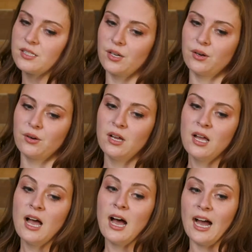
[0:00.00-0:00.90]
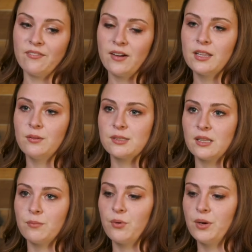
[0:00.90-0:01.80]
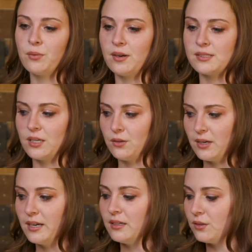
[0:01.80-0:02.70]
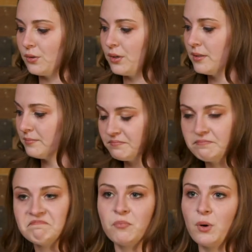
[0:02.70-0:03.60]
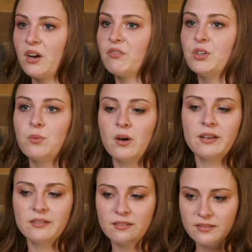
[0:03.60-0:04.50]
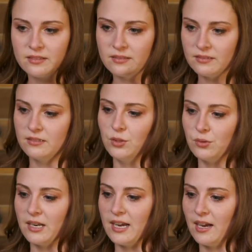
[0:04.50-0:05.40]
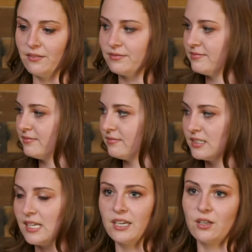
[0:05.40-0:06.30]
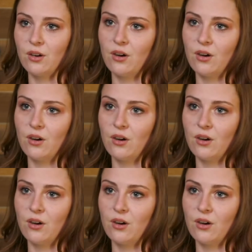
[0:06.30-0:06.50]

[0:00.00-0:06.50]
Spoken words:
So I finally was at the point where I was like, okay, Lord, whatever you want, you can have. Take it